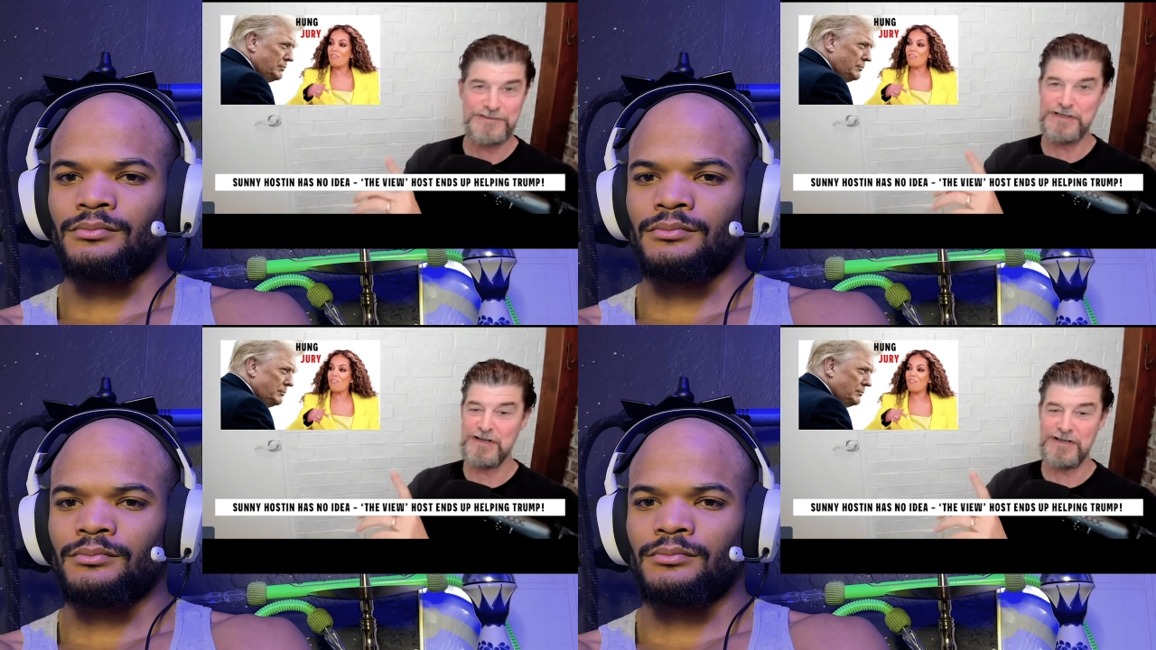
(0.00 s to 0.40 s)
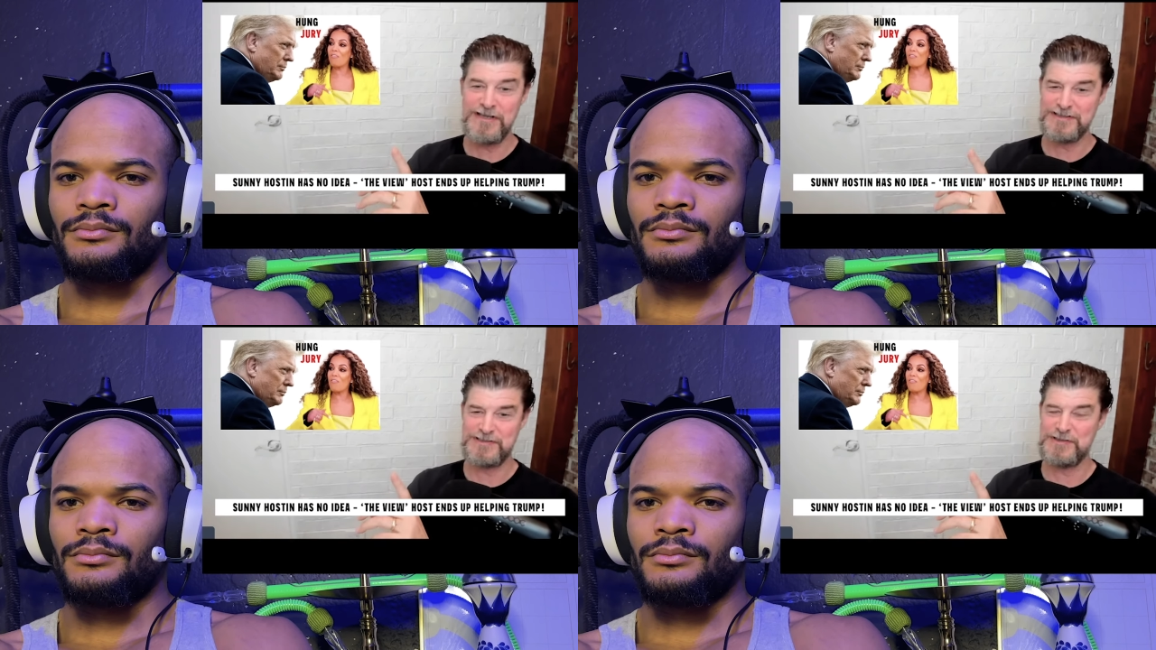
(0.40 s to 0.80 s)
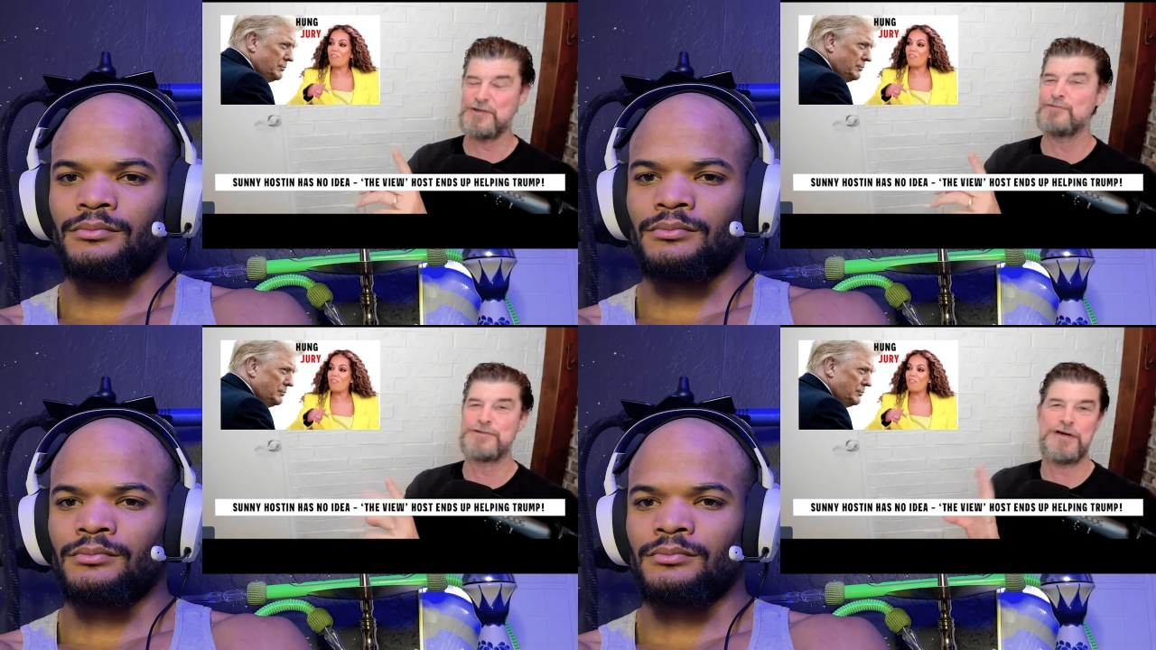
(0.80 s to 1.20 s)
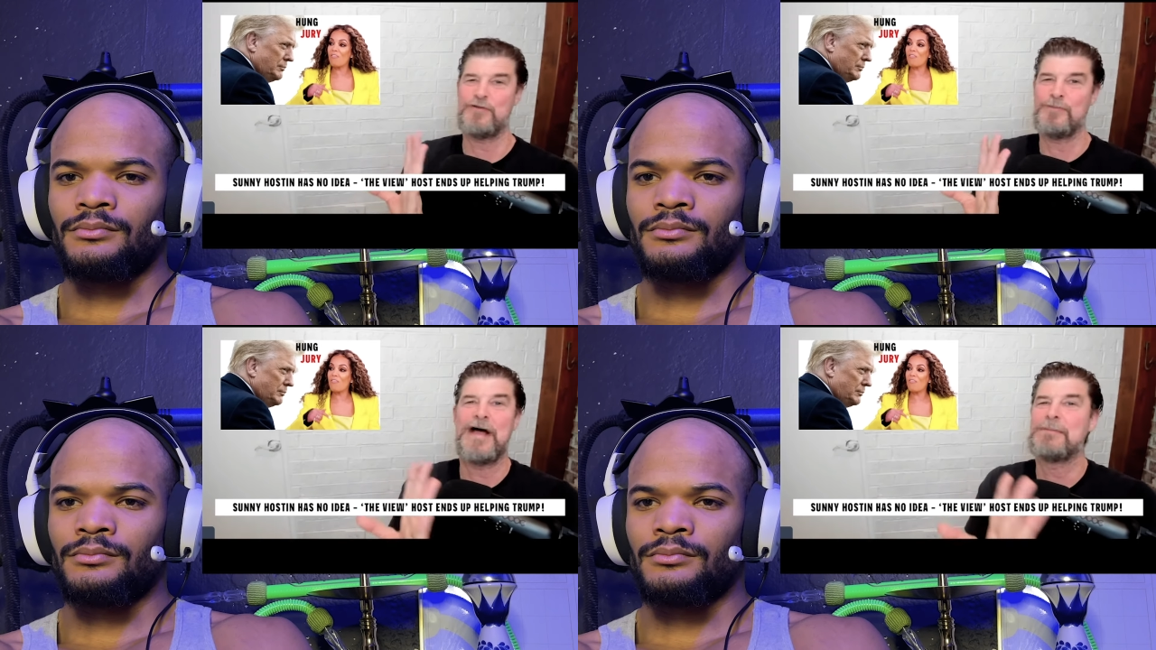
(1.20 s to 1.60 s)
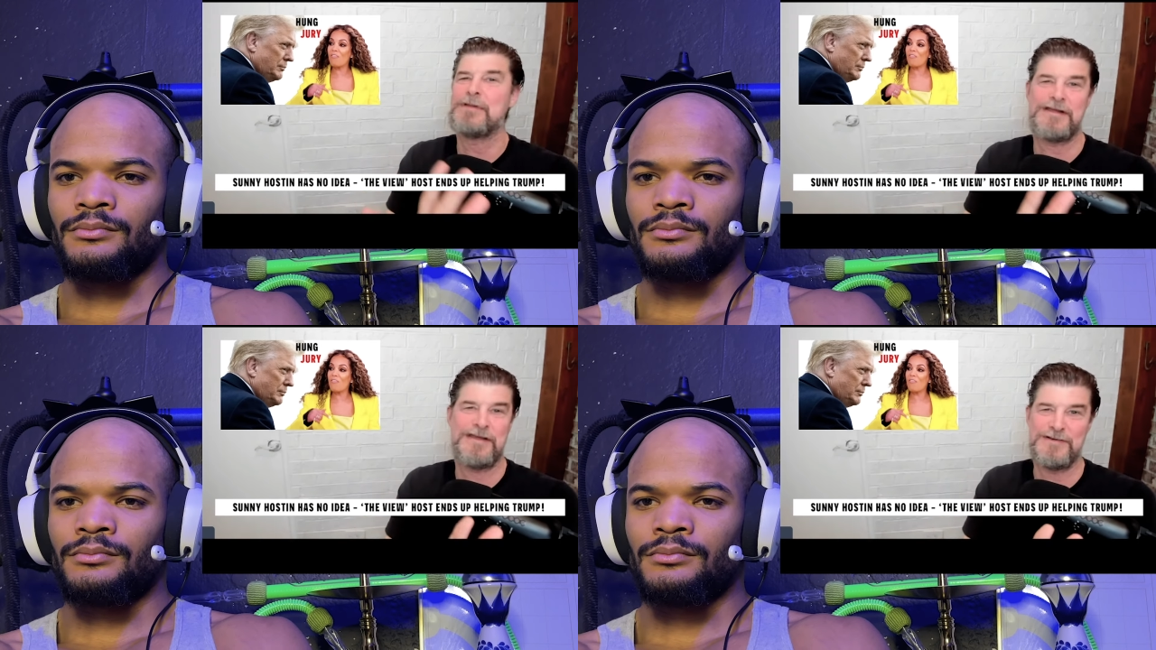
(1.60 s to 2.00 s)
Speaker 1: She only assumes that a
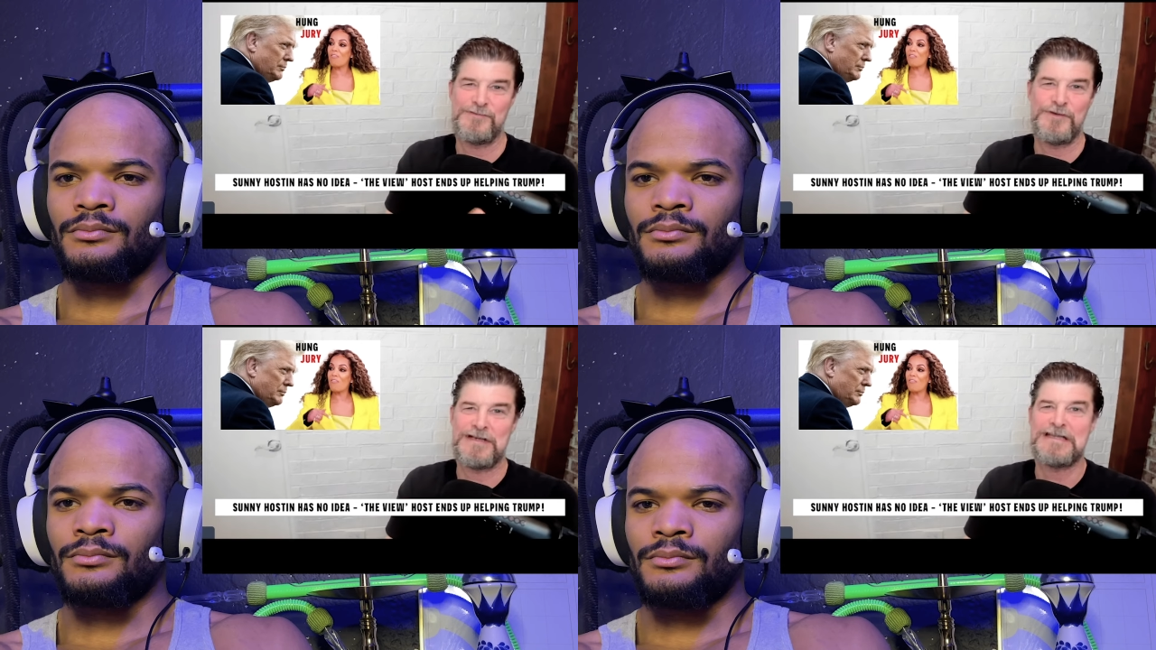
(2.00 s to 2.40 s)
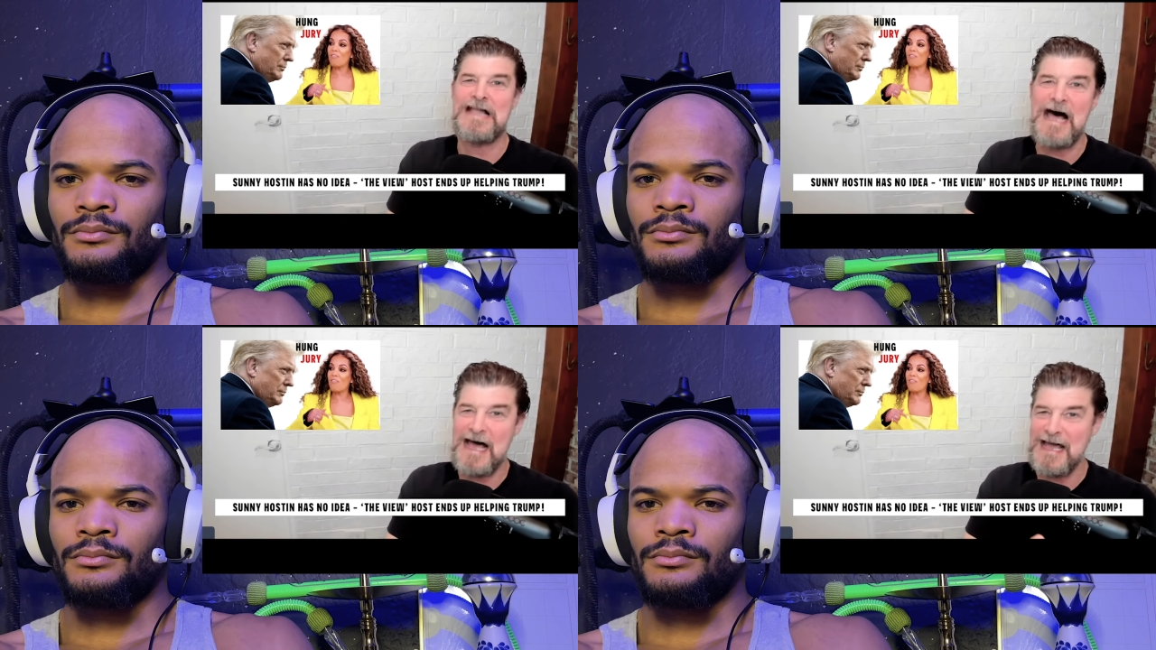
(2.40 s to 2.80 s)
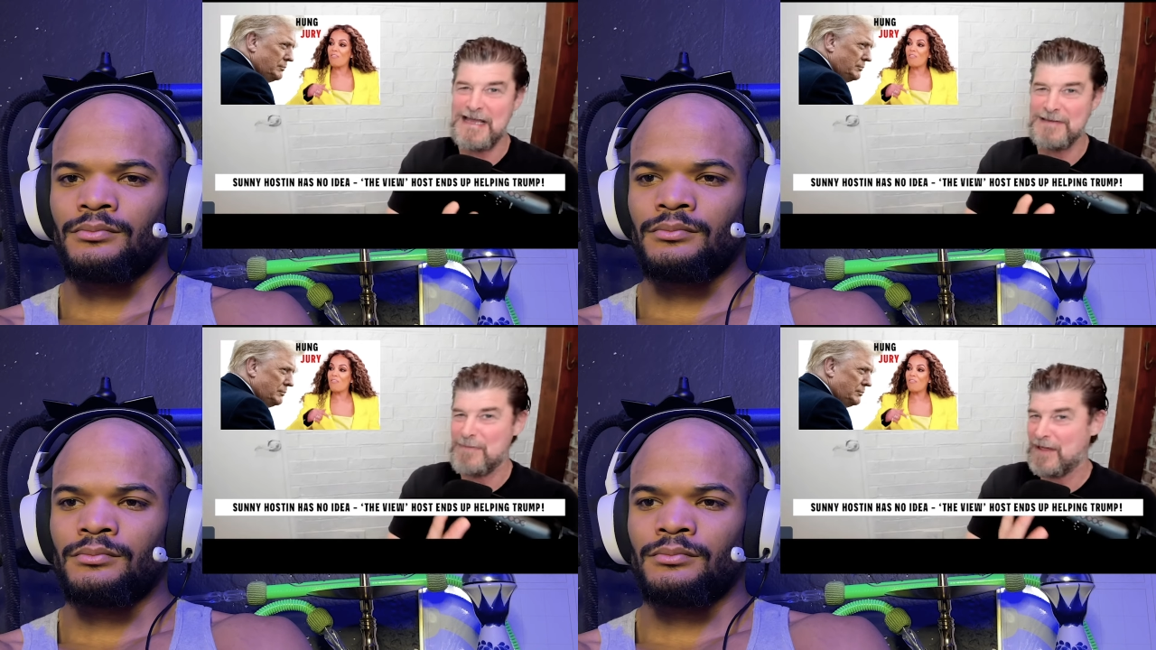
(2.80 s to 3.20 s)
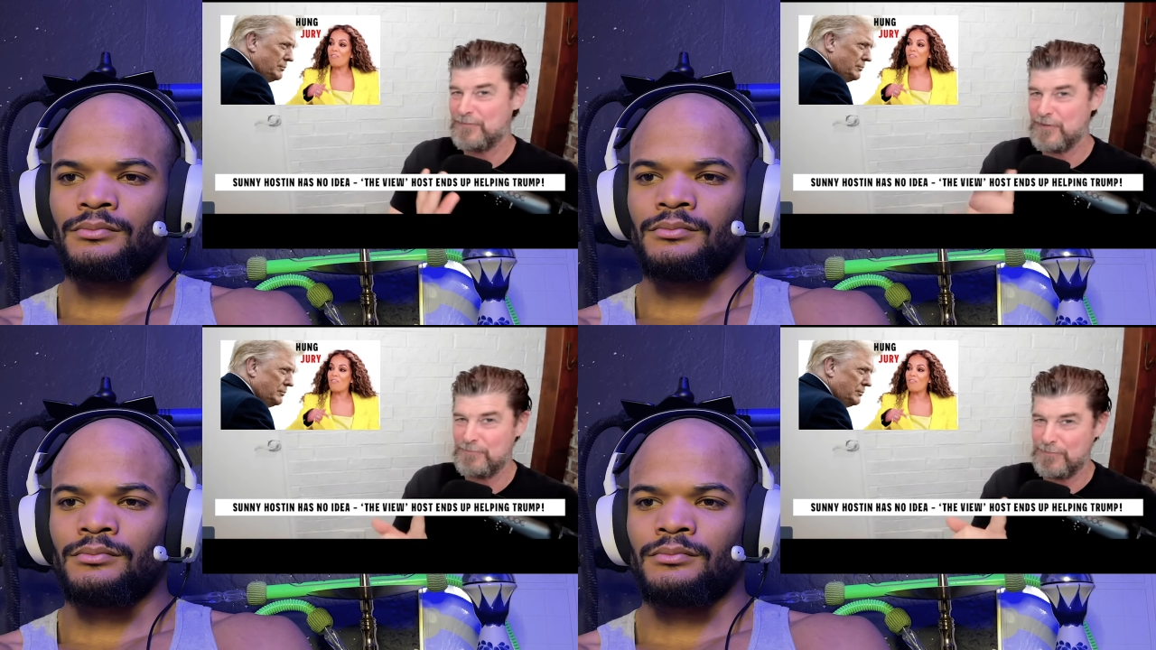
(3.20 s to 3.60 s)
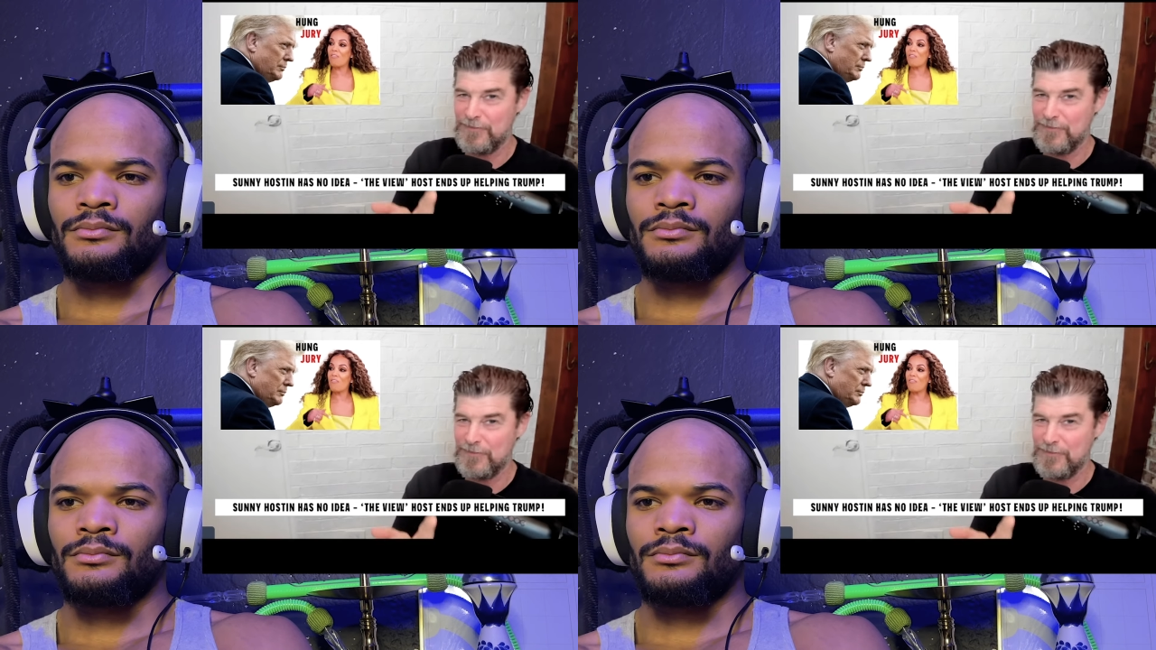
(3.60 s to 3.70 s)
Republican would lie about their